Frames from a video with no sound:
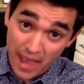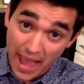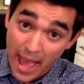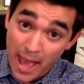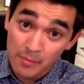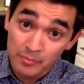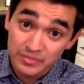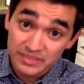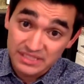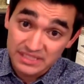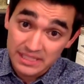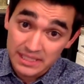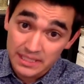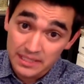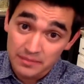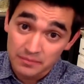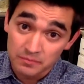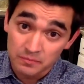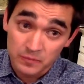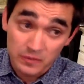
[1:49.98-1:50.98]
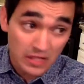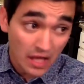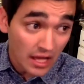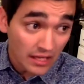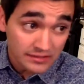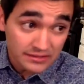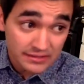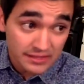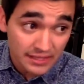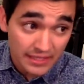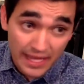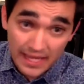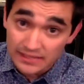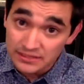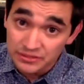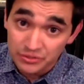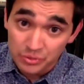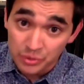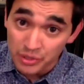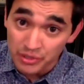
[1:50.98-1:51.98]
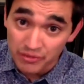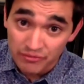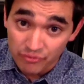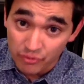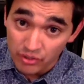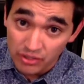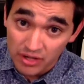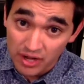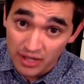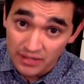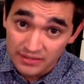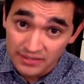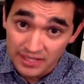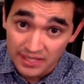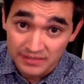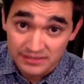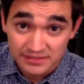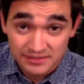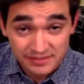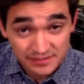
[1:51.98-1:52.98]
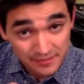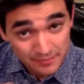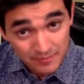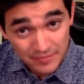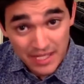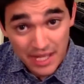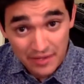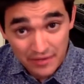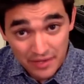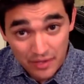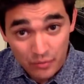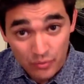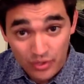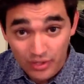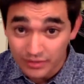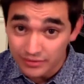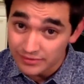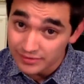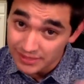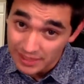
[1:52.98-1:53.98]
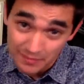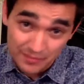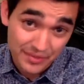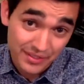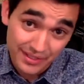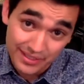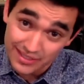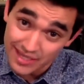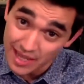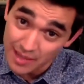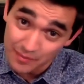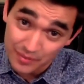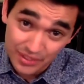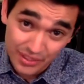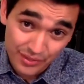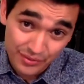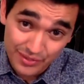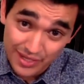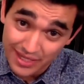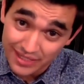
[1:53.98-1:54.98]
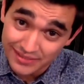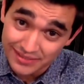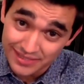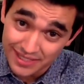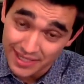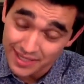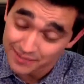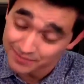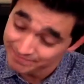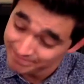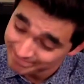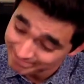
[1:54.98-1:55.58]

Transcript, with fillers: MC lost the last three or four contests. Now they won. Same thing can happen to you next time.